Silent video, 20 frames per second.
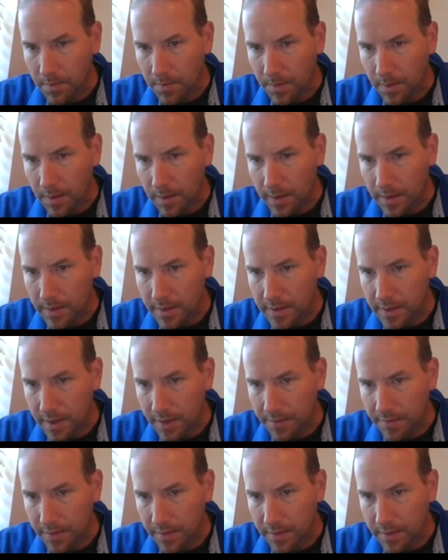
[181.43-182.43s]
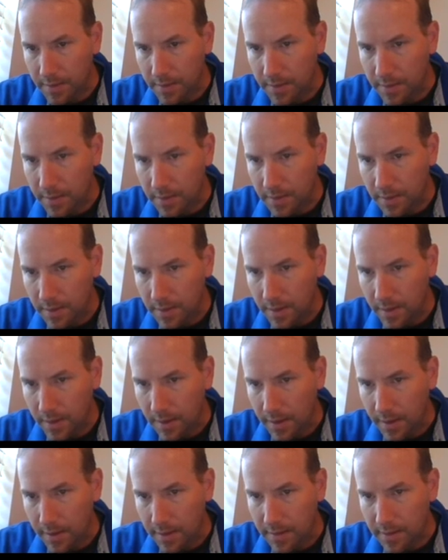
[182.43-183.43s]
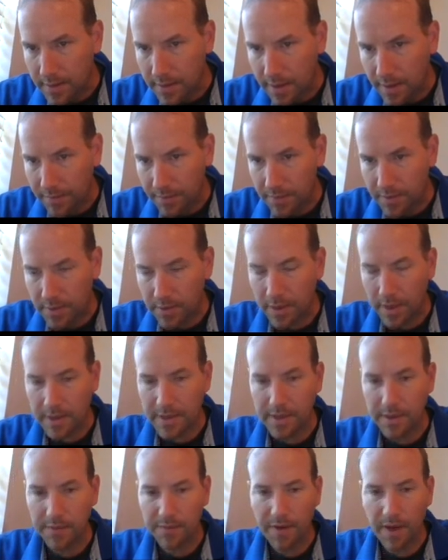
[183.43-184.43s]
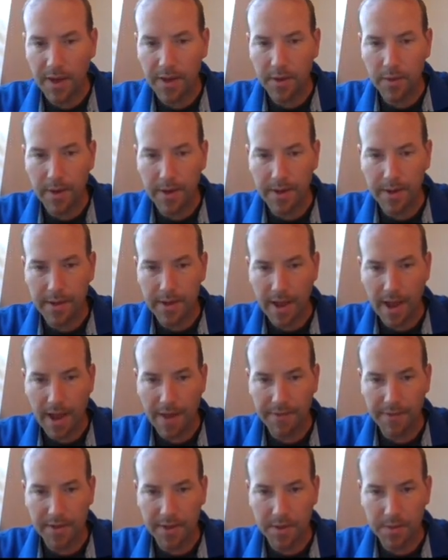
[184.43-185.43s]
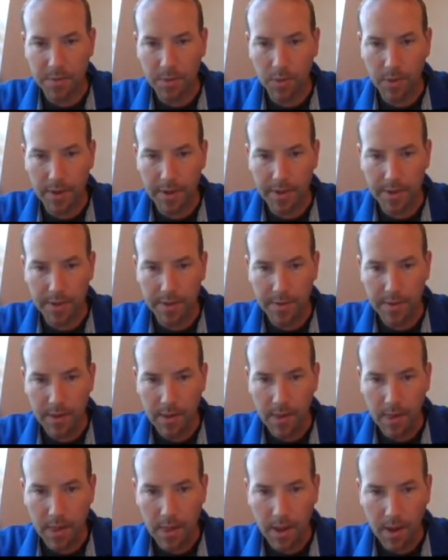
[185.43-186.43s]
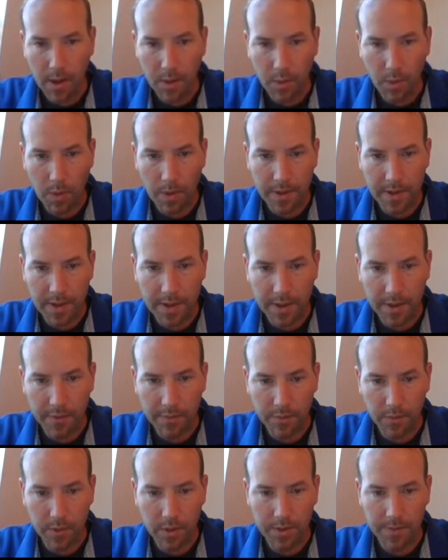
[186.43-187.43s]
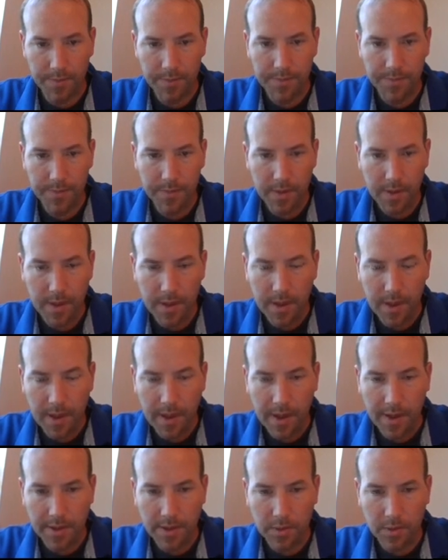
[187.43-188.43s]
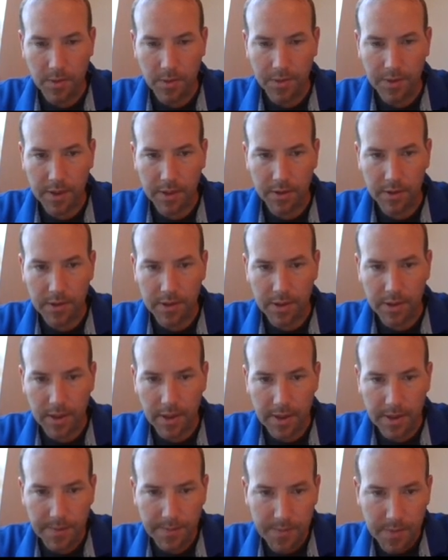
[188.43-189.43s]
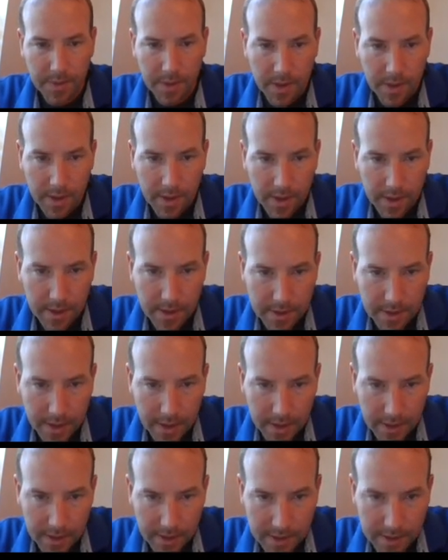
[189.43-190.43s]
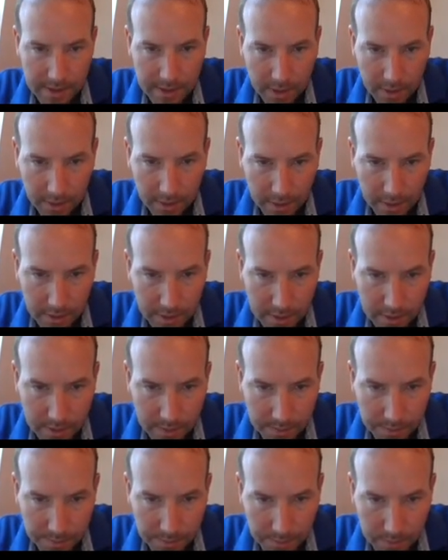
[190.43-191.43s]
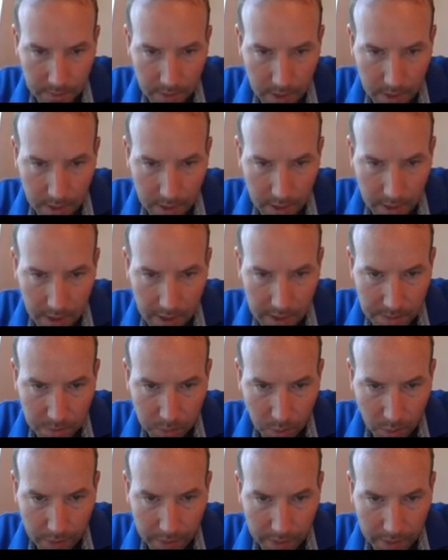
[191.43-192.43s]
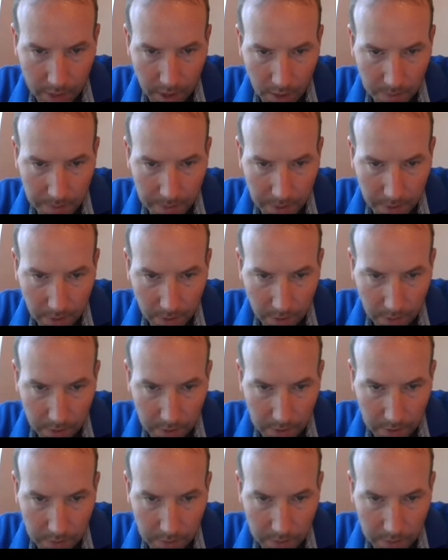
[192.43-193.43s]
minus 7 and 7. So that's evaluated at this point of 1, -1. And so what that looks like is that it's telling us it's pointing uphill